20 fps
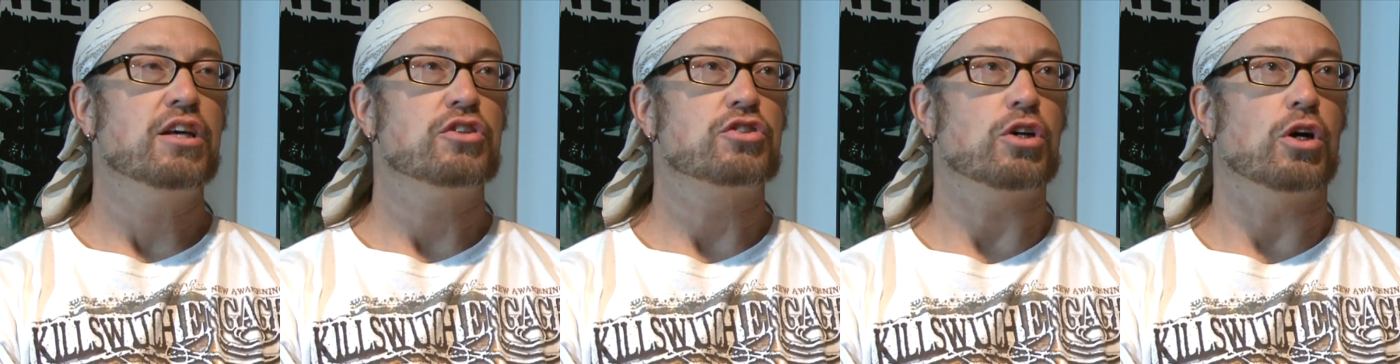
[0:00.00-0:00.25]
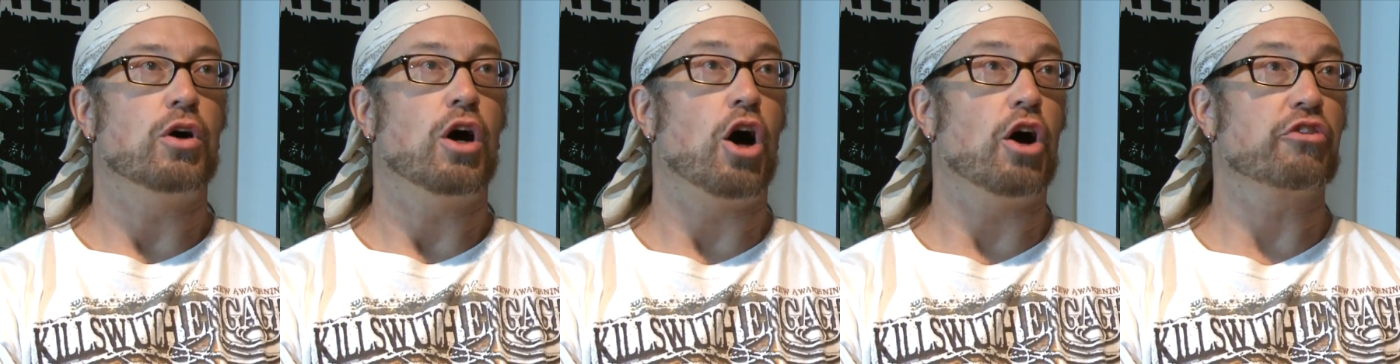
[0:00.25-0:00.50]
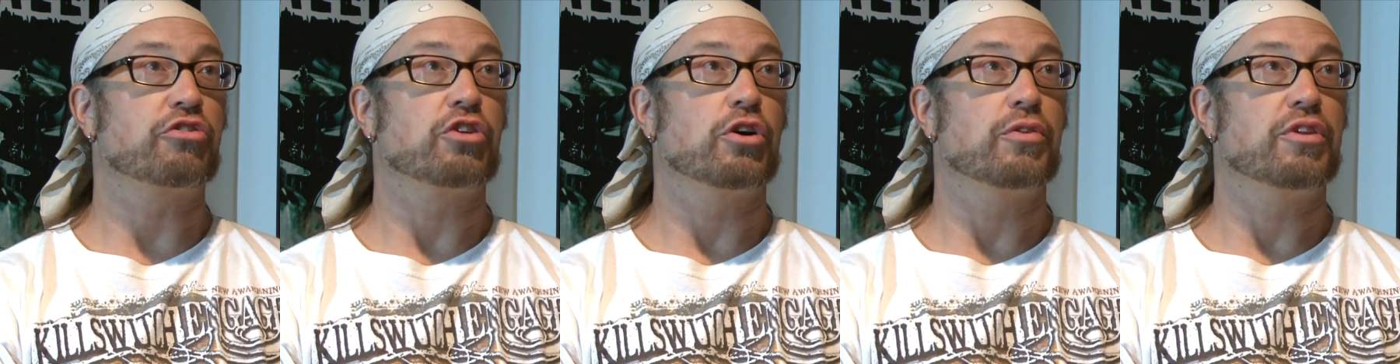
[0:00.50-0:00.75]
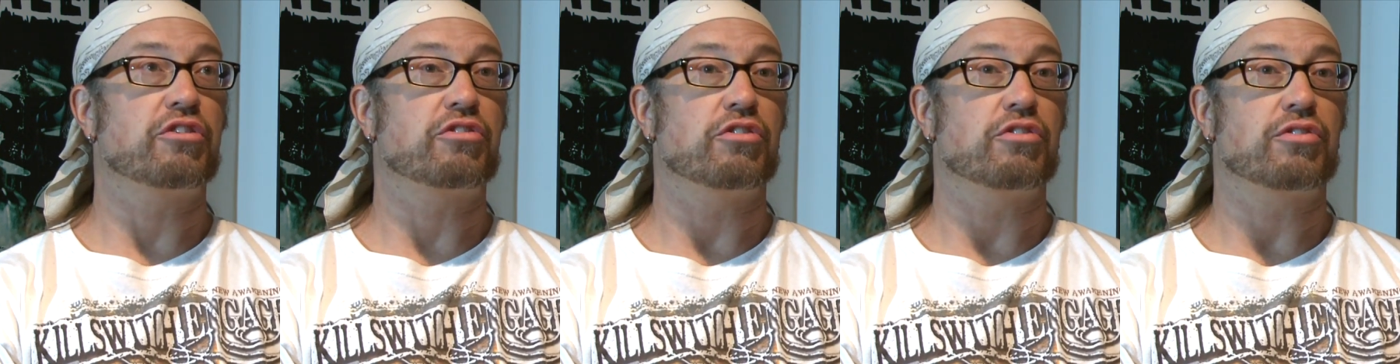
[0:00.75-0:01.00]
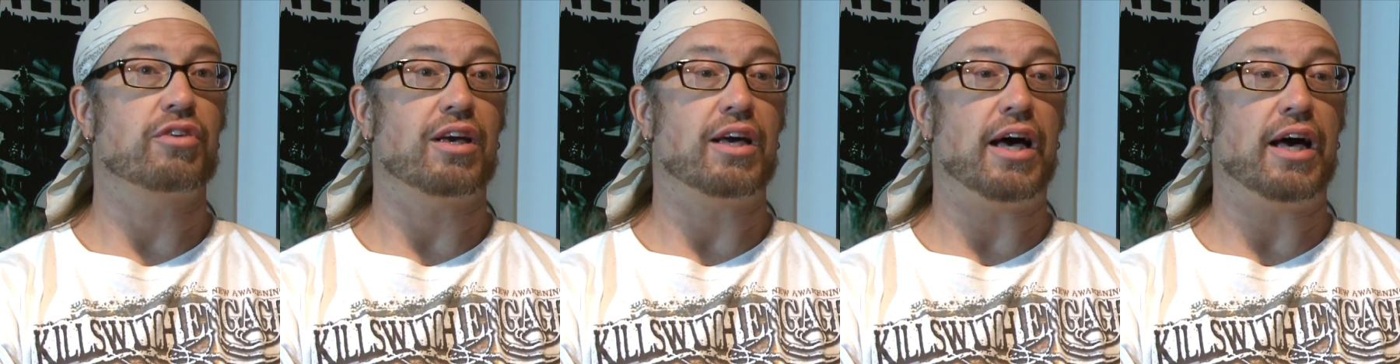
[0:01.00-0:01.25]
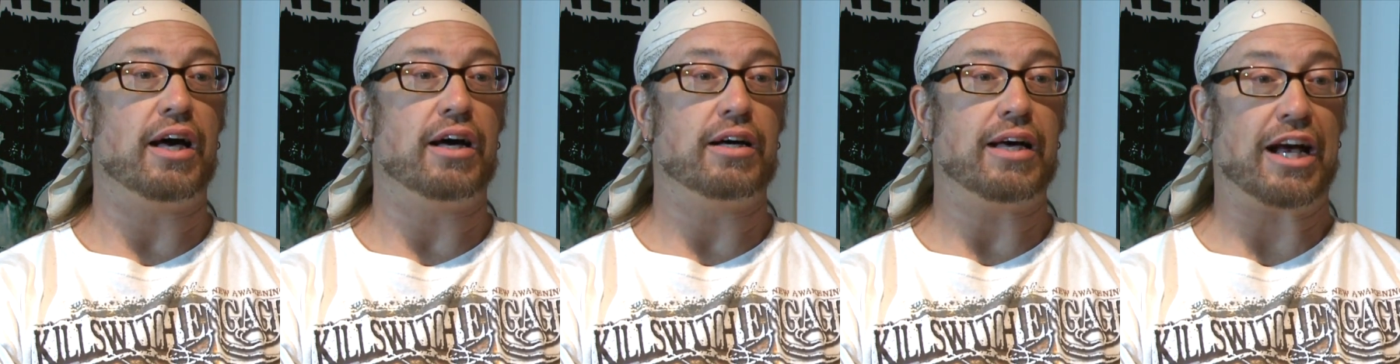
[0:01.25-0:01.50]
So also, this is
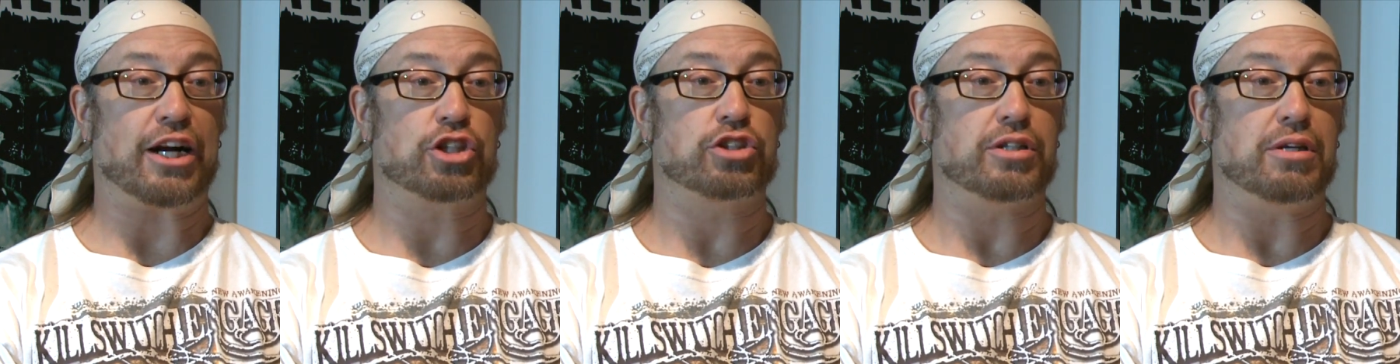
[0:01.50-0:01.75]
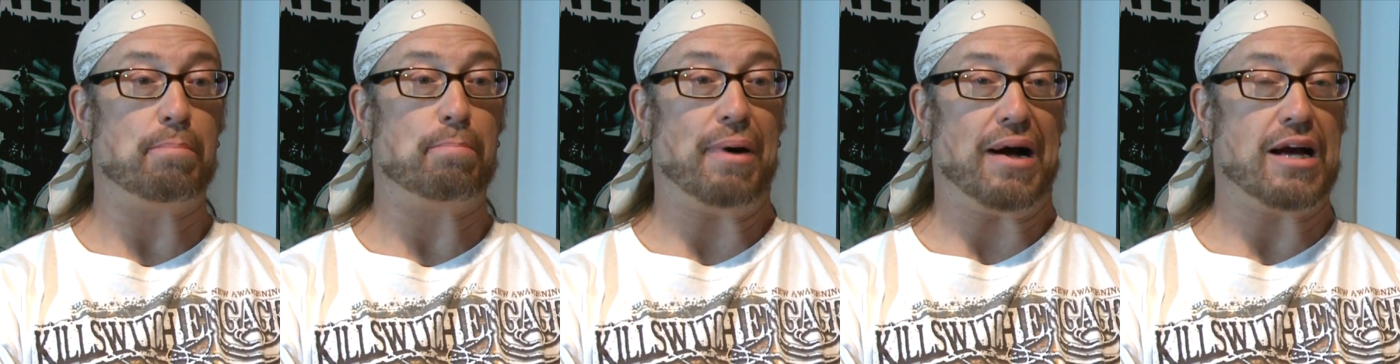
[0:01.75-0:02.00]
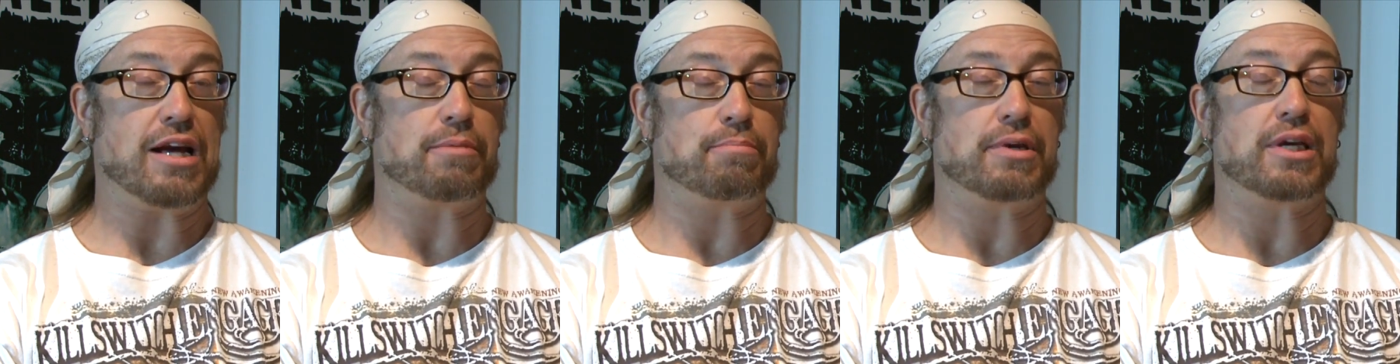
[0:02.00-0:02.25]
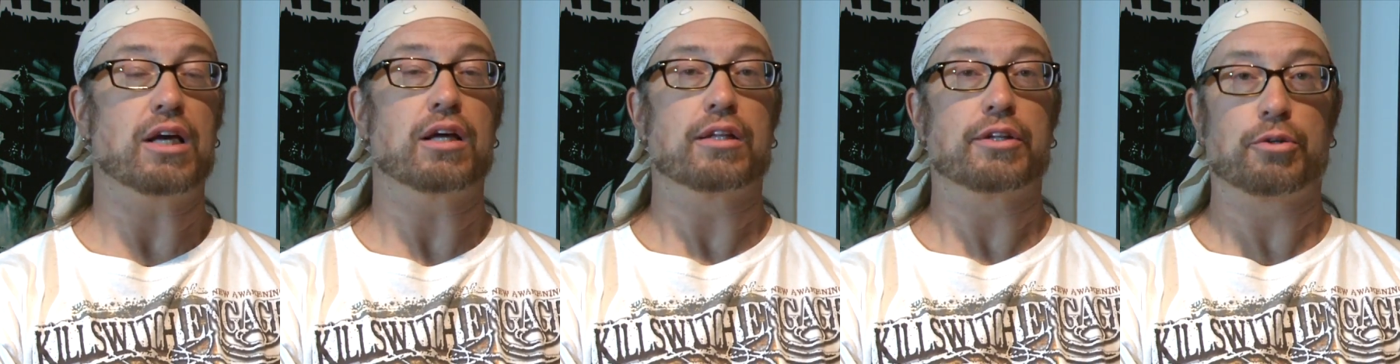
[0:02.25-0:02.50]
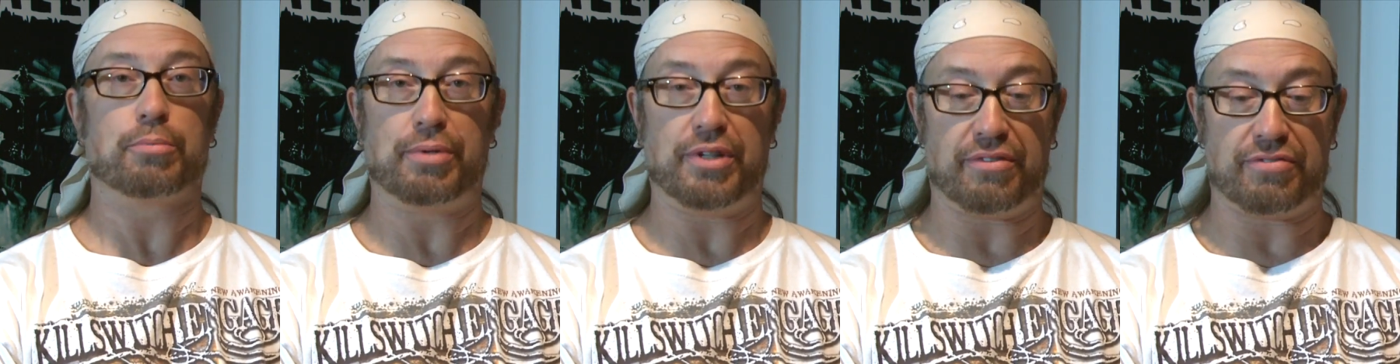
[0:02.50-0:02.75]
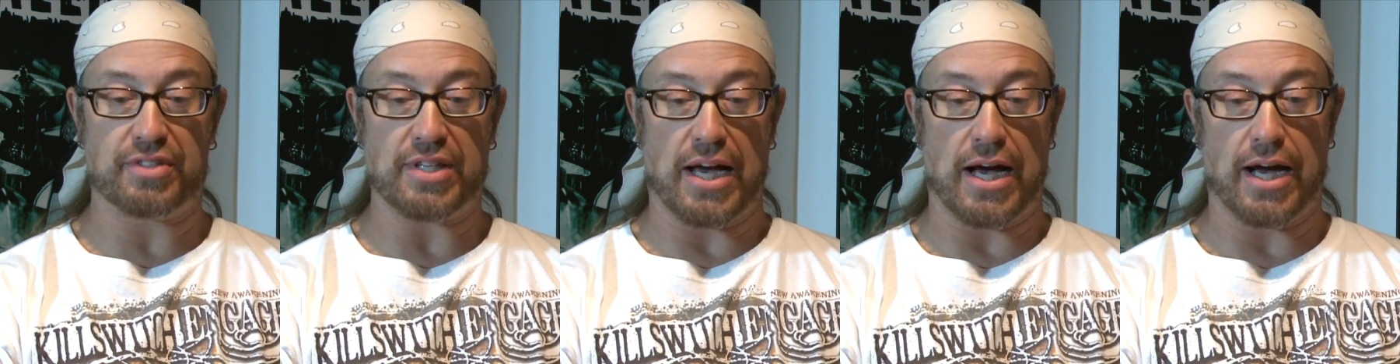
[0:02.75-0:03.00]
actually buying me a little bit
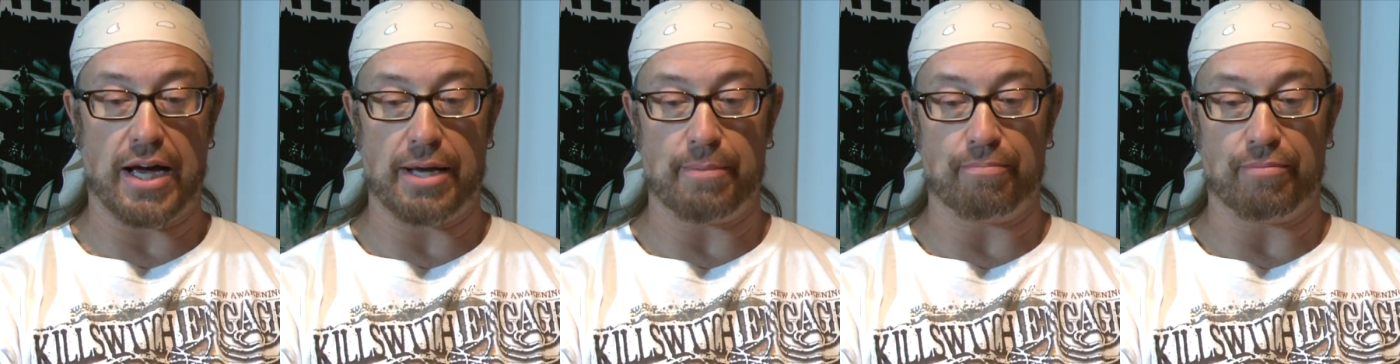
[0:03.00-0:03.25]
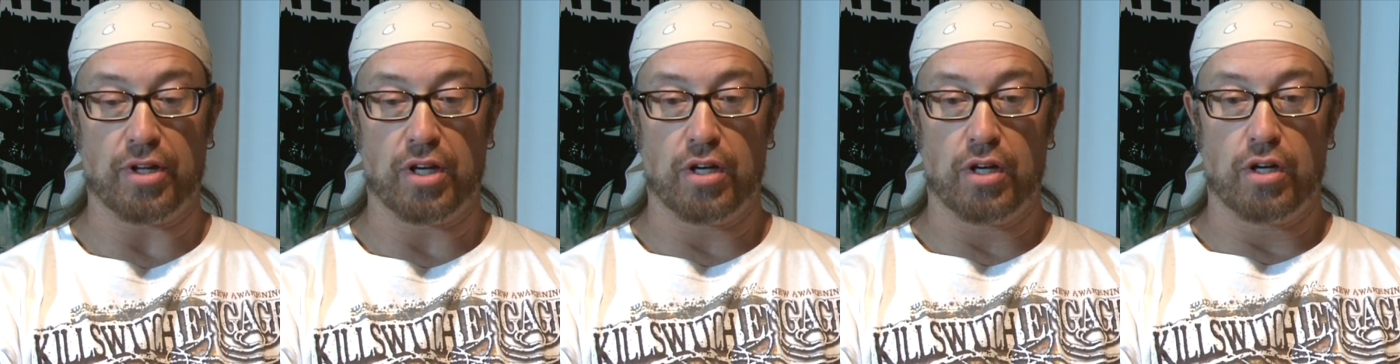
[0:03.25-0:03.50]
of time